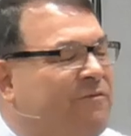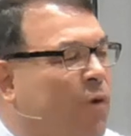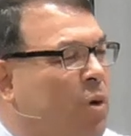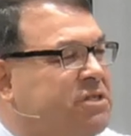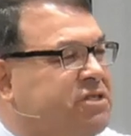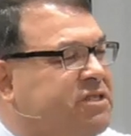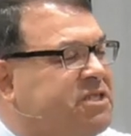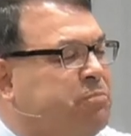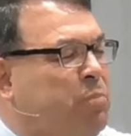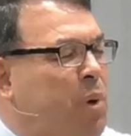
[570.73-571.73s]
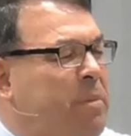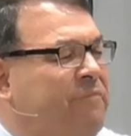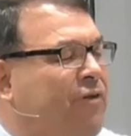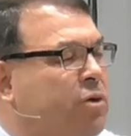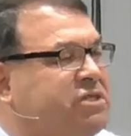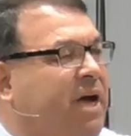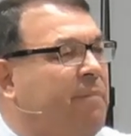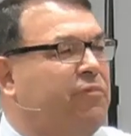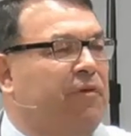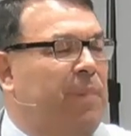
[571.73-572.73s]
voices, this booming voice
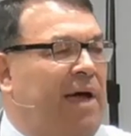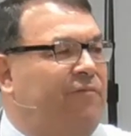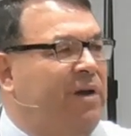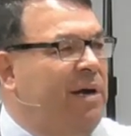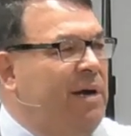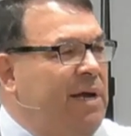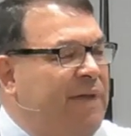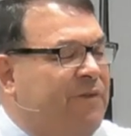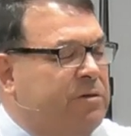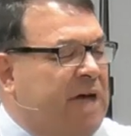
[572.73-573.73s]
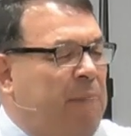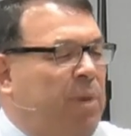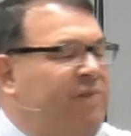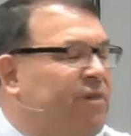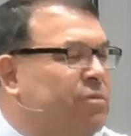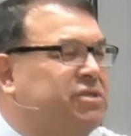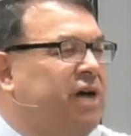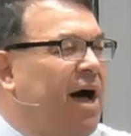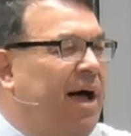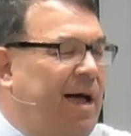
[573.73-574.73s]
comes from heaven. And folks, I believe it was
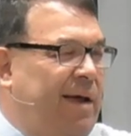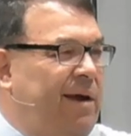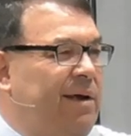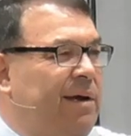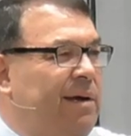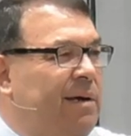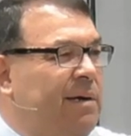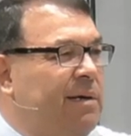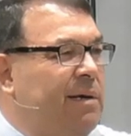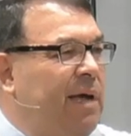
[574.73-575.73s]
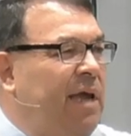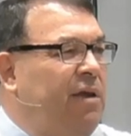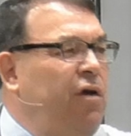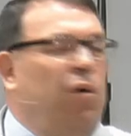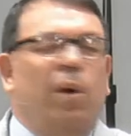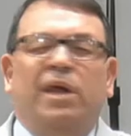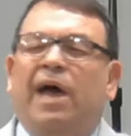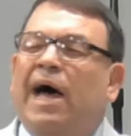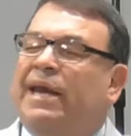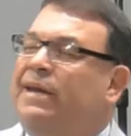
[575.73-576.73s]
God. And you know what
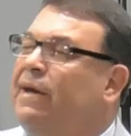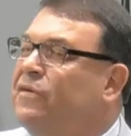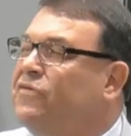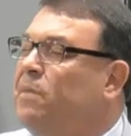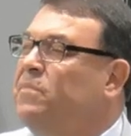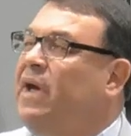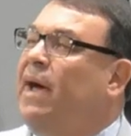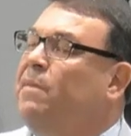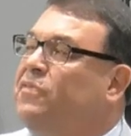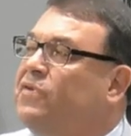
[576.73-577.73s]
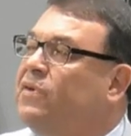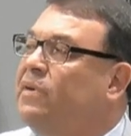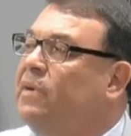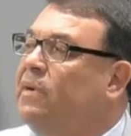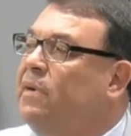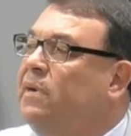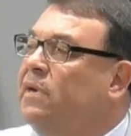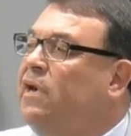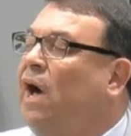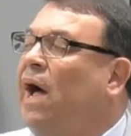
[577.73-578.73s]
God does sometimes?
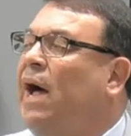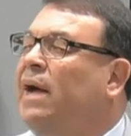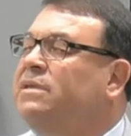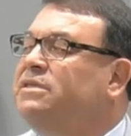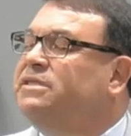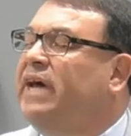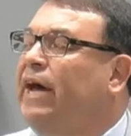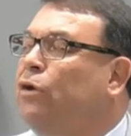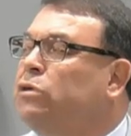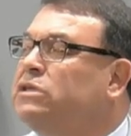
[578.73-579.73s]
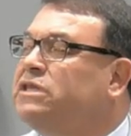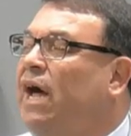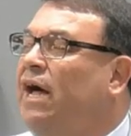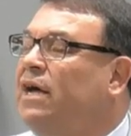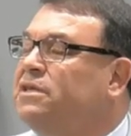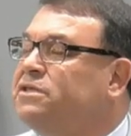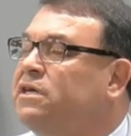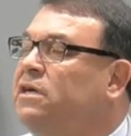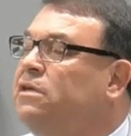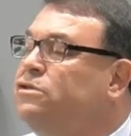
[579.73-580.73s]
God tells us
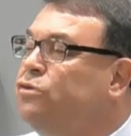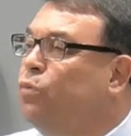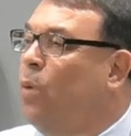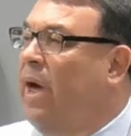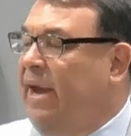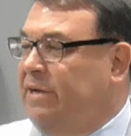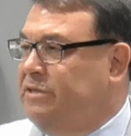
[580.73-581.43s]
to wait.